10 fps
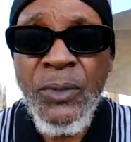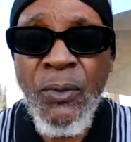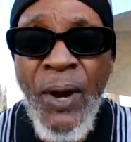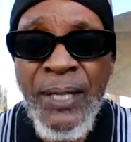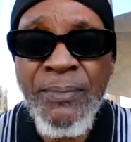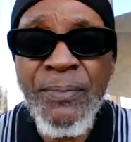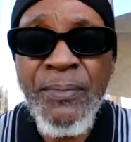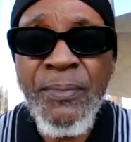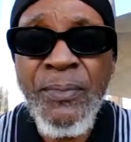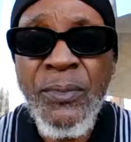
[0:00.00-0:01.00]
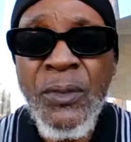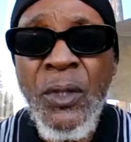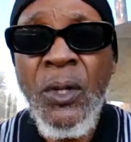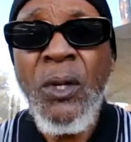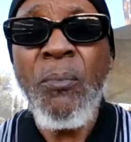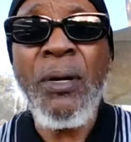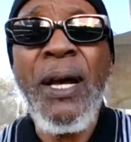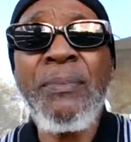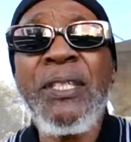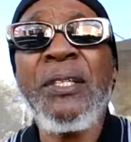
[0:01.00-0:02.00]
Right? But
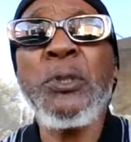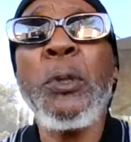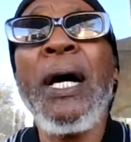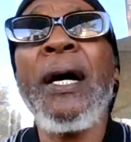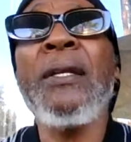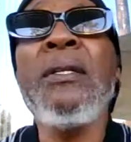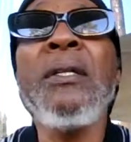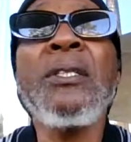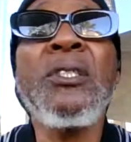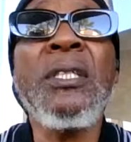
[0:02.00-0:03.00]
I'm telling you how it looks.